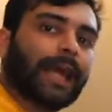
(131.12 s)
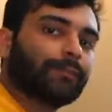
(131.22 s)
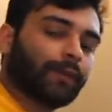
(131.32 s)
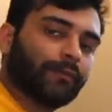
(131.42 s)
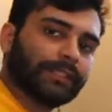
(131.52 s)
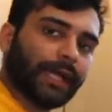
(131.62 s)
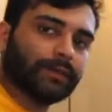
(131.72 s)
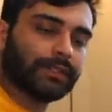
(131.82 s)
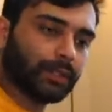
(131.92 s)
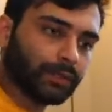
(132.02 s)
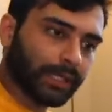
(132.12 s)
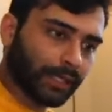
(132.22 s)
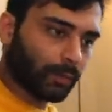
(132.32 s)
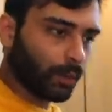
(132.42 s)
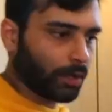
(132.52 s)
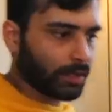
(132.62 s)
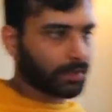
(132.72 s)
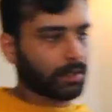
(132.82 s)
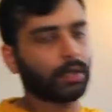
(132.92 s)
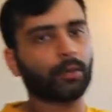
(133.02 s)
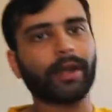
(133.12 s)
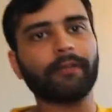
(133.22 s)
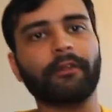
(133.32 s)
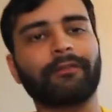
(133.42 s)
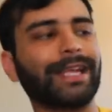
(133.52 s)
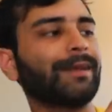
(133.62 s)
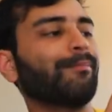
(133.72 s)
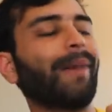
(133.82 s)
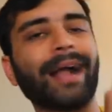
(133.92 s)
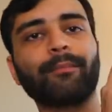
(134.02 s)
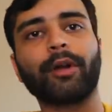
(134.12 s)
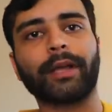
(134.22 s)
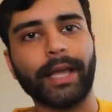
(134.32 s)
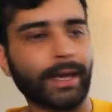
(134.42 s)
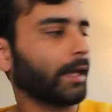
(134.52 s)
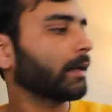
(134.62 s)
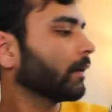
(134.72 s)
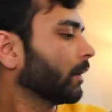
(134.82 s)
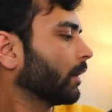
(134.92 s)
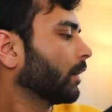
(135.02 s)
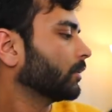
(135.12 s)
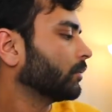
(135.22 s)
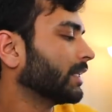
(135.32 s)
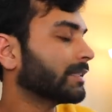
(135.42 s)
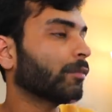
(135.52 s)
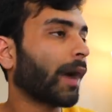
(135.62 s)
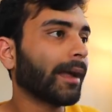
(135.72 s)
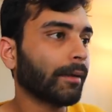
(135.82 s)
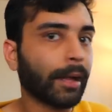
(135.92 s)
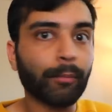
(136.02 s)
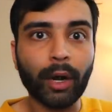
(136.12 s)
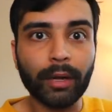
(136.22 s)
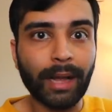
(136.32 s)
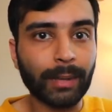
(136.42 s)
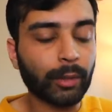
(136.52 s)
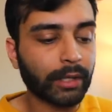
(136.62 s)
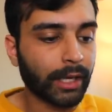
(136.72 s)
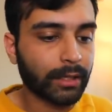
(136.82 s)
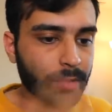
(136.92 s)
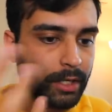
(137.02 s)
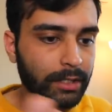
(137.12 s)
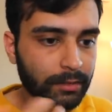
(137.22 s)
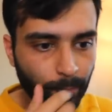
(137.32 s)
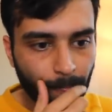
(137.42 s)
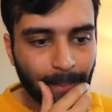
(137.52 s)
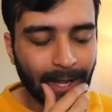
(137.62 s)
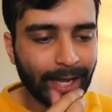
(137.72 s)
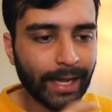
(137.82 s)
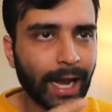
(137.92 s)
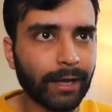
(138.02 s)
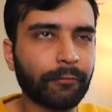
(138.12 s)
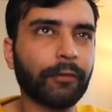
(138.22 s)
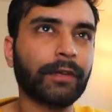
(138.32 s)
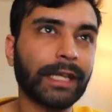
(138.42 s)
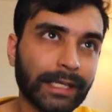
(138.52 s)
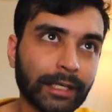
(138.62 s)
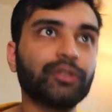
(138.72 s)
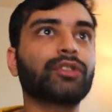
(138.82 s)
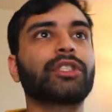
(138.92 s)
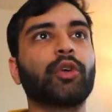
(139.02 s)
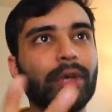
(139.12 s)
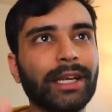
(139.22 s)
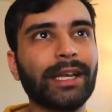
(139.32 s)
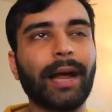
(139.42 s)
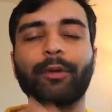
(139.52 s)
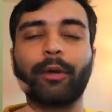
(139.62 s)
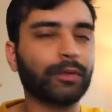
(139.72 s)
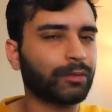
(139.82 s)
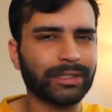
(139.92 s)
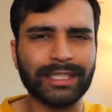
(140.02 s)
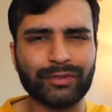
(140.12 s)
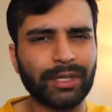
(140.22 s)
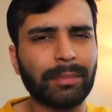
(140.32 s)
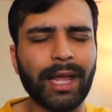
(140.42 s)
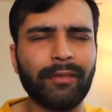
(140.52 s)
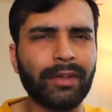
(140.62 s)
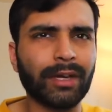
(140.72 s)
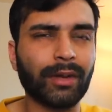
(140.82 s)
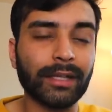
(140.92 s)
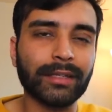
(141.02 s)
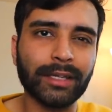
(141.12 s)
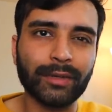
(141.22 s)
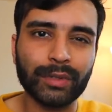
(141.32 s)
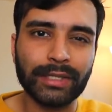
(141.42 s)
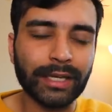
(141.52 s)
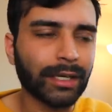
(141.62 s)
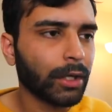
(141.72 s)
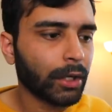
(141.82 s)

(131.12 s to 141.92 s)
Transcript: laptop which I was using was a 2015 MacBook Air. The reason why I bought a MacBook Air is because I had a 15 inch Sony laptop which was extremely heavy it, I think it was like